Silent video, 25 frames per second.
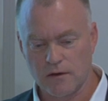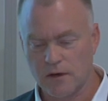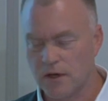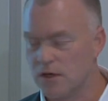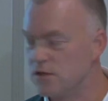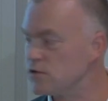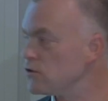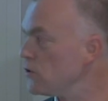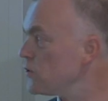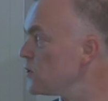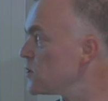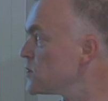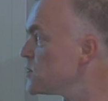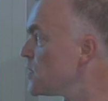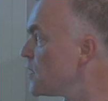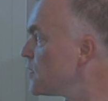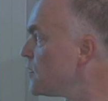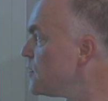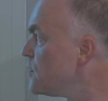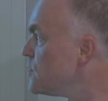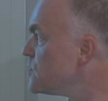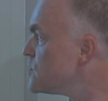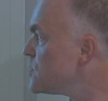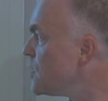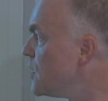it's not
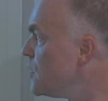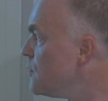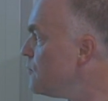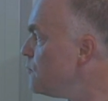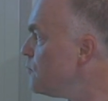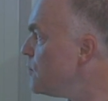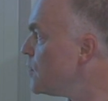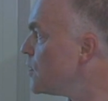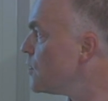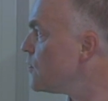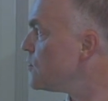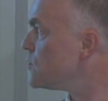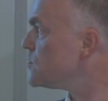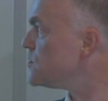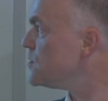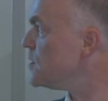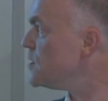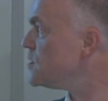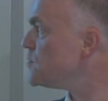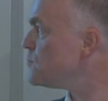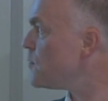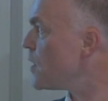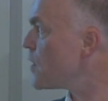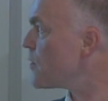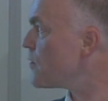exactly the same because
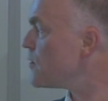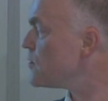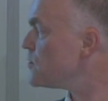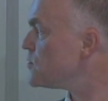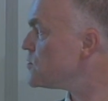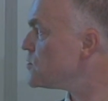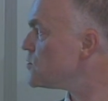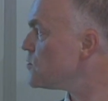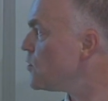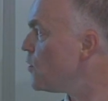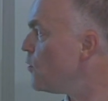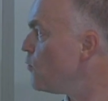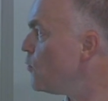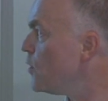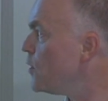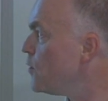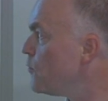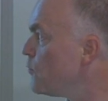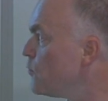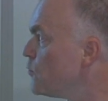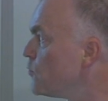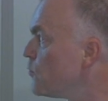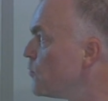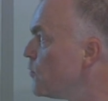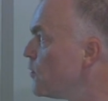these methods only
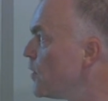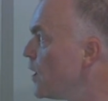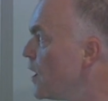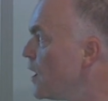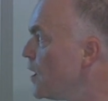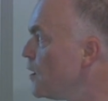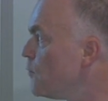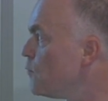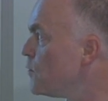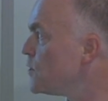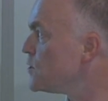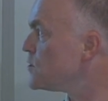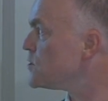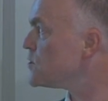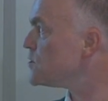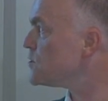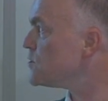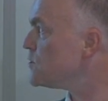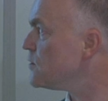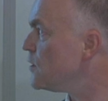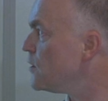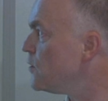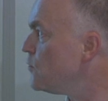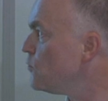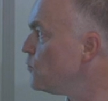return
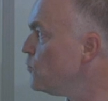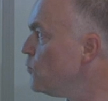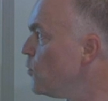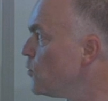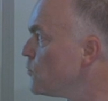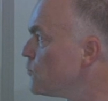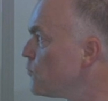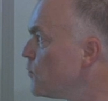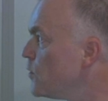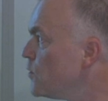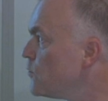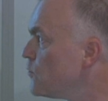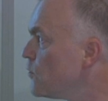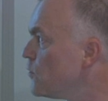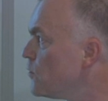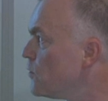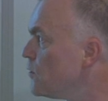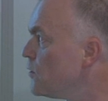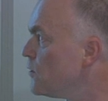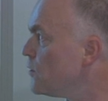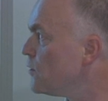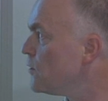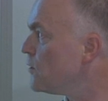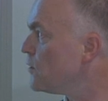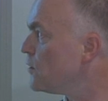elements. They do not
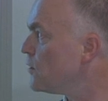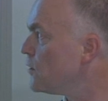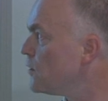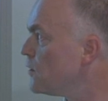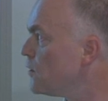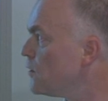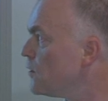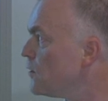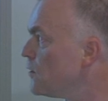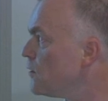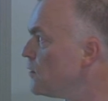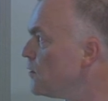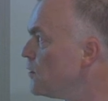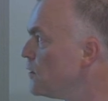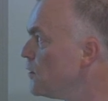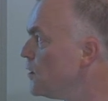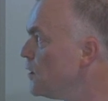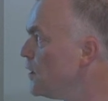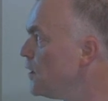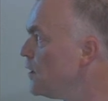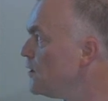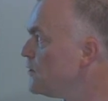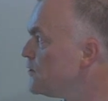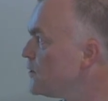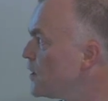return
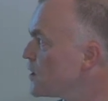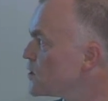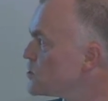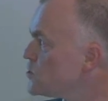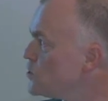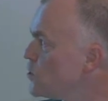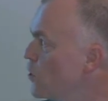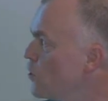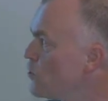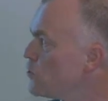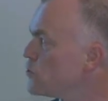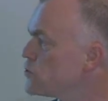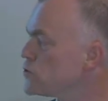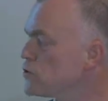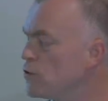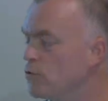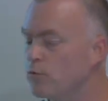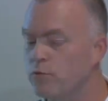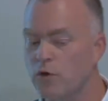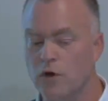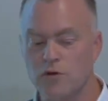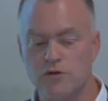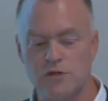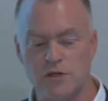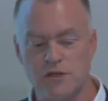text nodes or
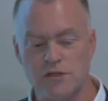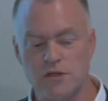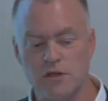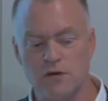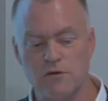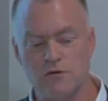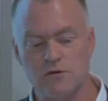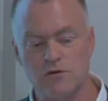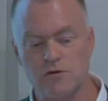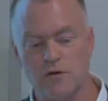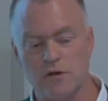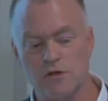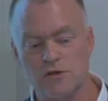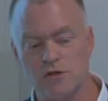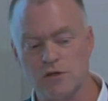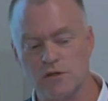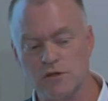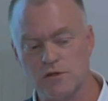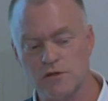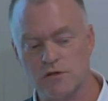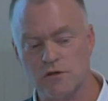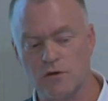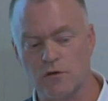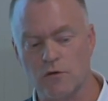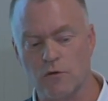processing
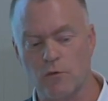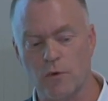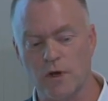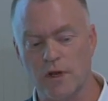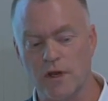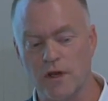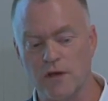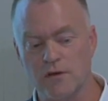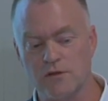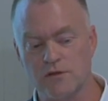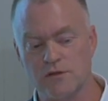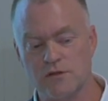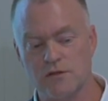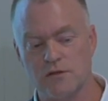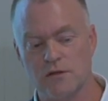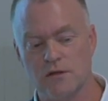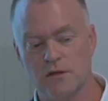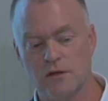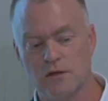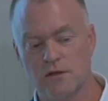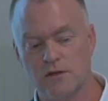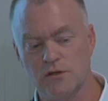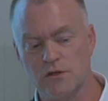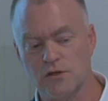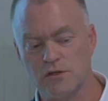instructions or what else,
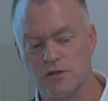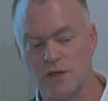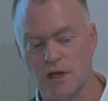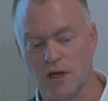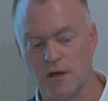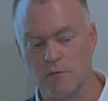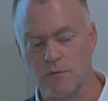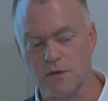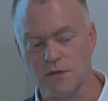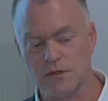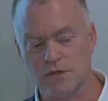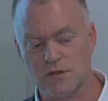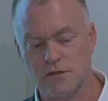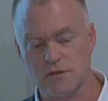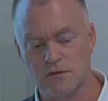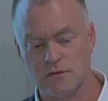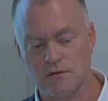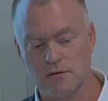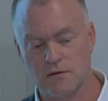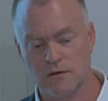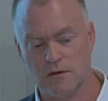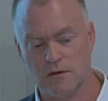just elements.